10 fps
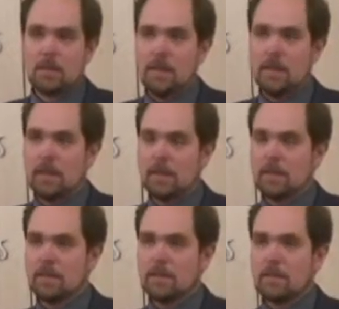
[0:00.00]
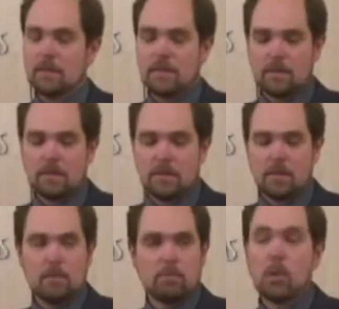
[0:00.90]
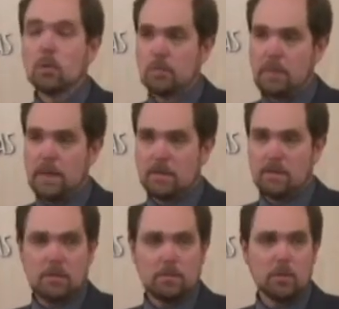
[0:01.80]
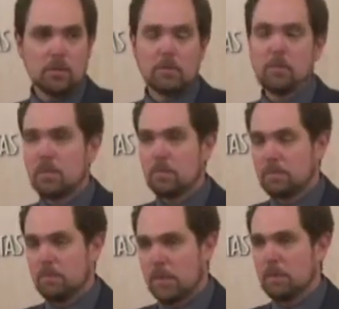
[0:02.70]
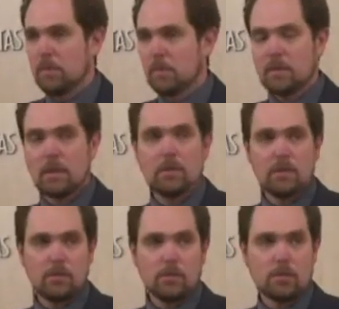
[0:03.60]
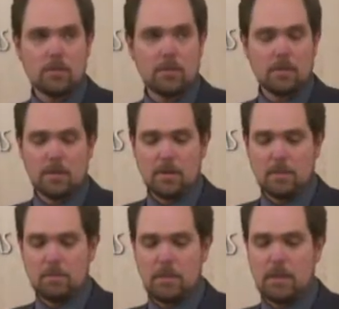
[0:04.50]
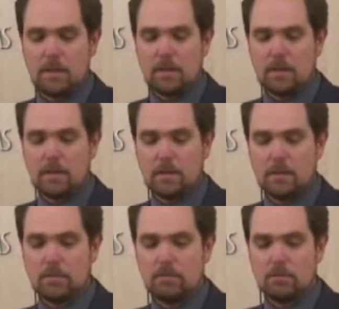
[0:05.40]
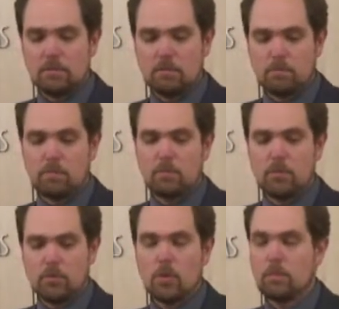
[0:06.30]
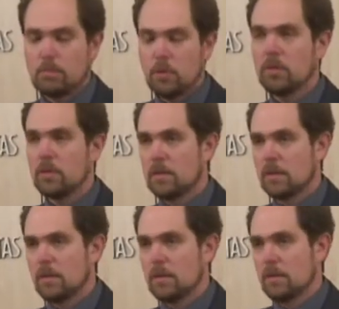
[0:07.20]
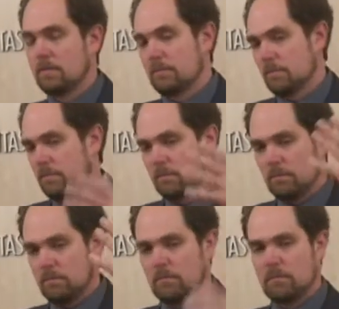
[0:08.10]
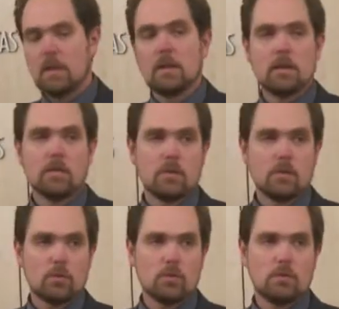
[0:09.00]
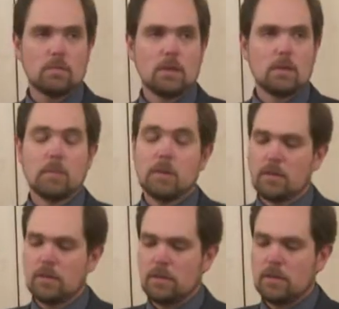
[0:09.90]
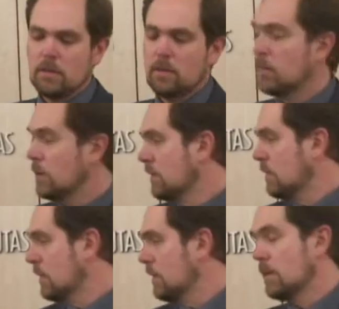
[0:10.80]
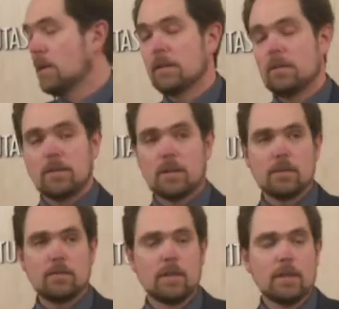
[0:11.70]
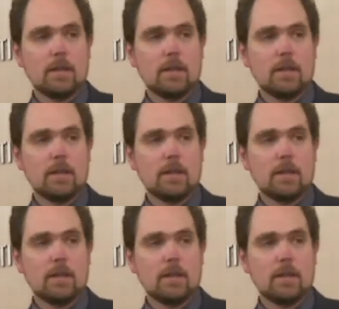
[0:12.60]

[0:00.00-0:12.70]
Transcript: and BALTBAT, the Baltic Peacekeeping Battalion, the first big joint Baltic institution, military unit in '95,